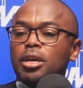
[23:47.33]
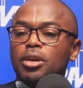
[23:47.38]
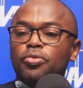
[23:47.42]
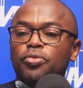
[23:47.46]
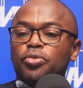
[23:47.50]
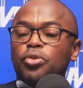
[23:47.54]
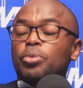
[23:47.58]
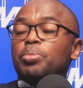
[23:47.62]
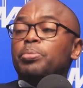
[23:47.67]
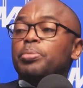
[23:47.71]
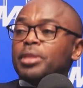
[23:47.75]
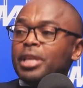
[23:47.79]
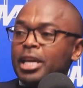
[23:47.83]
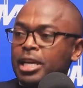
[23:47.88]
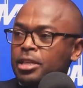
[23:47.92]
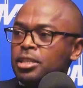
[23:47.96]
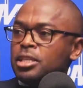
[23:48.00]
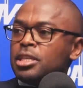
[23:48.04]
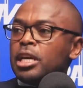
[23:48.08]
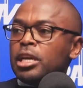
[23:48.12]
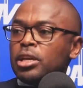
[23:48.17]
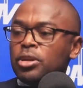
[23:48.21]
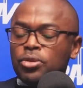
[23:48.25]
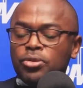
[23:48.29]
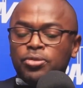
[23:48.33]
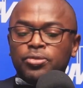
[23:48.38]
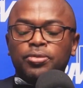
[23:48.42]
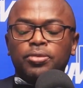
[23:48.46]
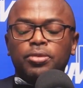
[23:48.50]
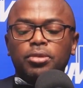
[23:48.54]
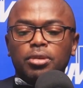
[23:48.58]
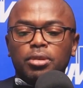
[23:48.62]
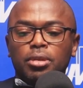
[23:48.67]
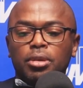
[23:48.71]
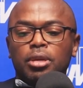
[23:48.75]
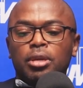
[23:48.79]
from that kind of,
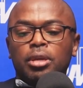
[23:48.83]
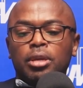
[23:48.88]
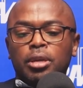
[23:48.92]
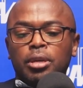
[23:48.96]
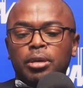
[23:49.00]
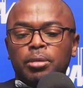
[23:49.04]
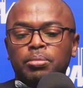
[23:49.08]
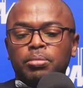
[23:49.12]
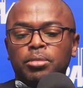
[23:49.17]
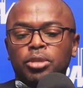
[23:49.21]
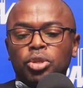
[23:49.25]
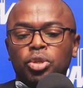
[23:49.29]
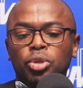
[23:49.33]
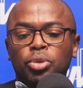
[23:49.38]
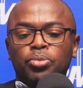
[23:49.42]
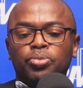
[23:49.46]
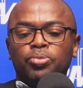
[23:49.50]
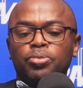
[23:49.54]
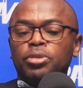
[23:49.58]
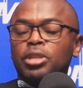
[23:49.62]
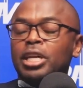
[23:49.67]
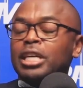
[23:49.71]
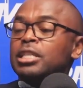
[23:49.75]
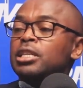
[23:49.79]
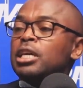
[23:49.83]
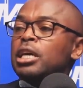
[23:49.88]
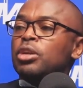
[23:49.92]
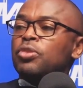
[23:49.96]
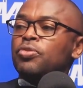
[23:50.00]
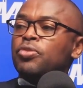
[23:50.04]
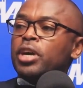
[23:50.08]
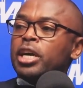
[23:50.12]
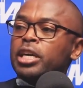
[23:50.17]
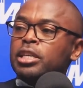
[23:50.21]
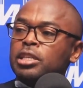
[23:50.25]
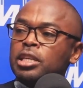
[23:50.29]
that kind of
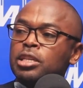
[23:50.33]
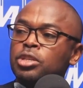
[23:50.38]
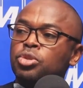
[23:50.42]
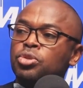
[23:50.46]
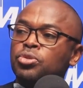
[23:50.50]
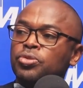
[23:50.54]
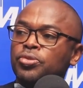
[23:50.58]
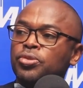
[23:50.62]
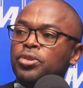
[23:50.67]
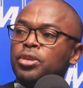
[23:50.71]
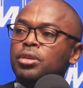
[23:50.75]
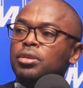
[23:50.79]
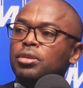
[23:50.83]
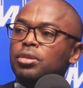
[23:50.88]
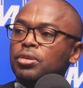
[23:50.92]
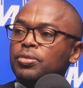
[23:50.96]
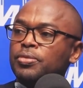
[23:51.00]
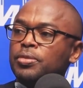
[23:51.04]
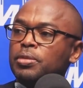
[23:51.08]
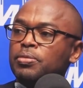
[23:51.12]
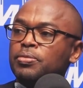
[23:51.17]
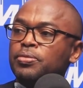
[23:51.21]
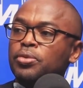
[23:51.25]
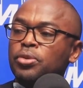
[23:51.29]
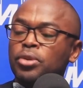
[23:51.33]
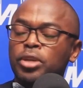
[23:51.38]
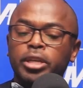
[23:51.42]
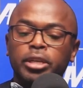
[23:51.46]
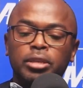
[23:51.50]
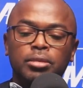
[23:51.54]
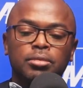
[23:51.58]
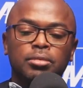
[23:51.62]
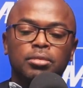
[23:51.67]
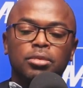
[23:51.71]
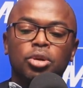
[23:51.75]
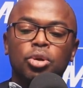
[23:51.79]
a catastrophe of them
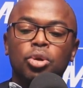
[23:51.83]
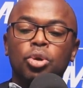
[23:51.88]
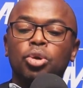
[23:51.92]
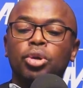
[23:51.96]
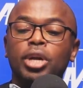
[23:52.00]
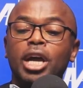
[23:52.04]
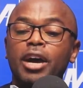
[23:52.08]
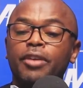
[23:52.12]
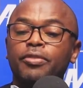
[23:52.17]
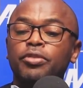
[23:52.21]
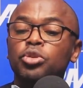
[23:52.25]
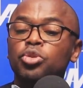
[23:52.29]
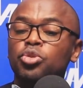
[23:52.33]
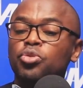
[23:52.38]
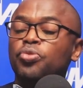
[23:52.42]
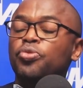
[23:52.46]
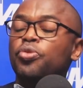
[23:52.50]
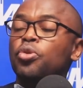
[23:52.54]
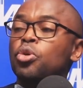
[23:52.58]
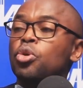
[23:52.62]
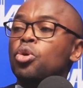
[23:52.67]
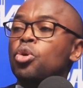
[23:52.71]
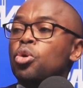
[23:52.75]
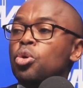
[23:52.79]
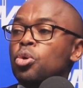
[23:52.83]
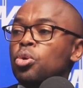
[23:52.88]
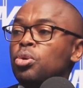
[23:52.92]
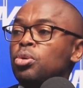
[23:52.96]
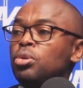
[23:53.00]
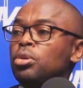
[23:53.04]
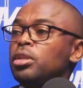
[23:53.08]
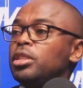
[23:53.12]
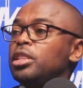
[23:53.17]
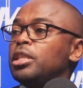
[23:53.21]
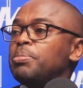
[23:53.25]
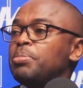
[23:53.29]
falling or having to forego
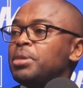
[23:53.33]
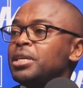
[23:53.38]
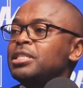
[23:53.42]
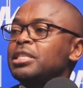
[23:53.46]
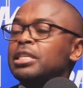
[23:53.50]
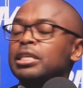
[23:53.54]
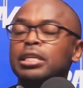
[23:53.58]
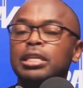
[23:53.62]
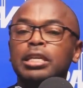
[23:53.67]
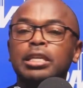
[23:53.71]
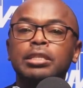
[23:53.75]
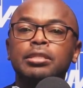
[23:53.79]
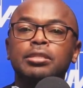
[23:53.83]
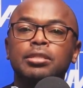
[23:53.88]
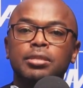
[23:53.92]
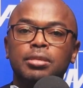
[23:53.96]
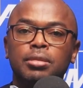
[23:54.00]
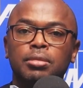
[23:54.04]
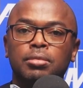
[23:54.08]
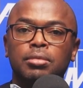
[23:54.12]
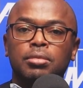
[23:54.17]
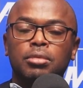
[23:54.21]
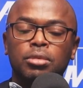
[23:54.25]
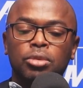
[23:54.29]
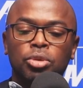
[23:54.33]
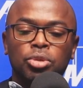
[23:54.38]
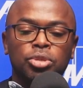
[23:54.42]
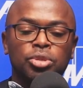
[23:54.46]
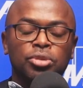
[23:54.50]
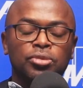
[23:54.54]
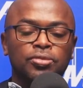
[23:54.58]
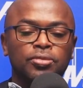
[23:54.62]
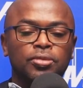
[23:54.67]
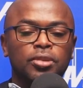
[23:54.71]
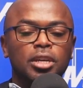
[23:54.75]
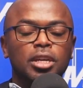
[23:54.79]
their basic needs because
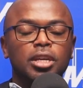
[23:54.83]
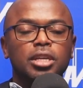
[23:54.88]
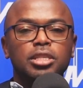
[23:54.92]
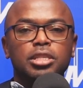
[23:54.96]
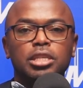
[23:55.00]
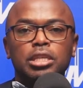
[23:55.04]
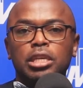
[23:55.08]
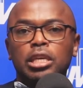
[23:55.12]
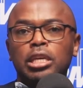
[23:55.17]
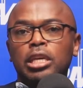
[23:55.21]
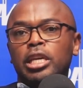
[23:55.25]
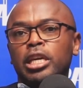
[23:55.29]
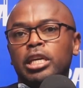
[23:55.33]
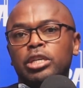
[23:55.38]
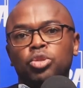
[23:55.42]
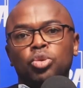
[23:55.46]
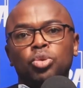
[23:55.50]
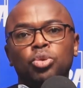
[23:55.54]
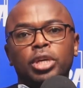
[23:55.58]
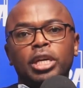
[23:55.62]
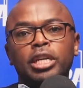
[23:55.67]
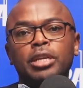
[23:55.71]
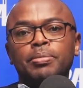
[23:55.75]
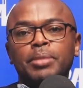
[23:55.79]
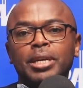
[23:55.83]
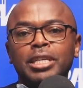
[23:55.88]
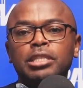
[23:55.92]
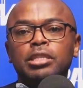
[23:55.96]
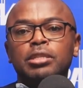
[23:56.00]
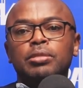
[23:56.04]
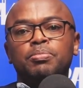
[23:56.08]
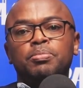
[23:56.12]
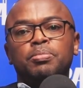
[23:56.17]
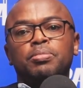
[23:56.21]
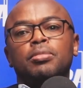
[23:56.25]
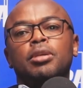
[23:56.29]
of seeking care. So you can
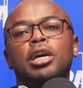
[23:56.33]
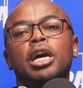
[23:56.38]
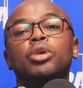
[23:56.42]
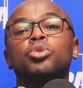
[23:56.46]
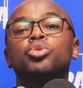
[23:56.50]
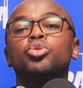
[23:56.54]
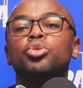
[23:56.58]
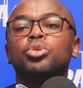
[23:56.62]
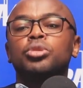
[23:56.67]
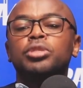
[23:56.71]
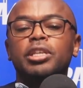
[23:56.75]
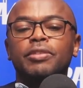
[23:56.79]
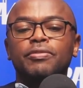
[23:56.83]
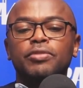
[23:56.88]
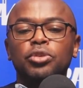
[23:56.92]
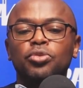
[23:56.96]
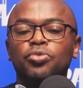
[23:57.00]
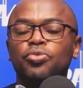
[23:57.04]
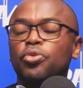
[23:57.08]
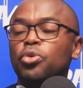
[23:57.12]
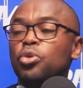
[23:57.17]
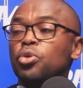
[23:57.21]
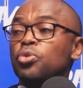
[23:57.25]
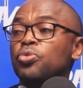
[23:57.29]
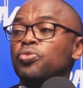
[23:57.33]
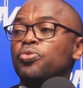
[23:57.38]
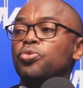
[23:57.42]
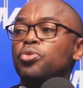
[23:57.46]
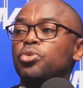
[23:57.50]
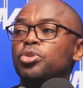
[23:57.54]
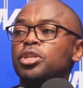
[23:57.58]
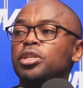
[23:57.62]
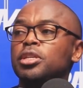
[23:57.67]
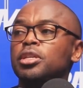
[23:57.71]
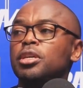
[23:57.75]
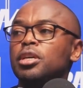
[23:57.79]
imagine households having to forego
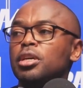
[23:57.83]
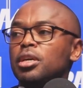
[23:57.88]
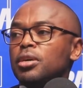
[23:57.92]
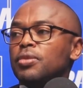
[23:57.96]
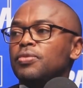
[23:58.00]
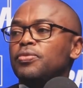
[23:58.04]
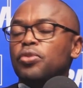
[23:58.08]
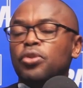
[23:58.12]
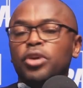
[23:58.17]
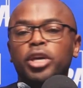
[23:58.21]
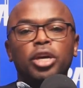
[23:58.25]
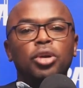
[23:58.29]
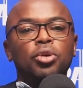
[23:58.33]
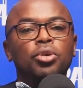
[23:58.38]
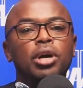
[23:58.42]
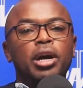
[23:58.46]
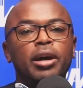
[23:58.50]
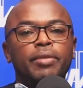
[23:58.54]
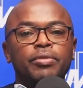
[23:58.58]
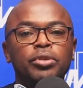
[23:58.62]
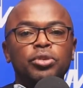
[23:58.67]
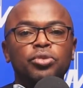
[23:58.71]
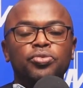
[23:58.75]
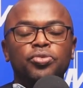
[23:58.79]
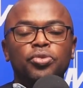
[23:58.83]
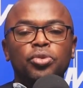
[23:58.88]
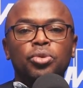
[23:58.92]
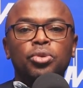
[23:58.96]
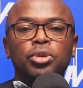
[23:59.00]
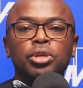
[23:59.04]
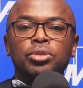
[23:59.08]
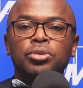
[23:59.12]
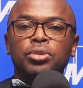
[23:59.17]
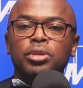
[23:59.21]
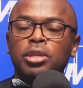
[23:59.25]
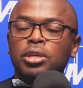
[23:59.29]
food for care or having to forego
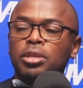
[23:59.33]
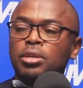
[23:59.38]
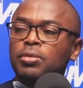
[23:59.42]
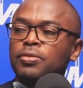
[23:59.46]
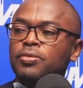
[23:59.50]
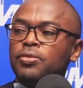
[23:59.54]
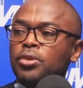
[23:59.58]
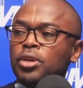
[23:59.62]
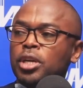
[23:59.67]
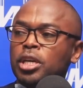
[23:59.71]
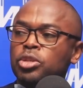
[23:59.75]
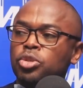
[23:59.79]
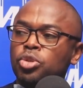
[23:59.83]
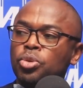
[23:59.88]
education for care.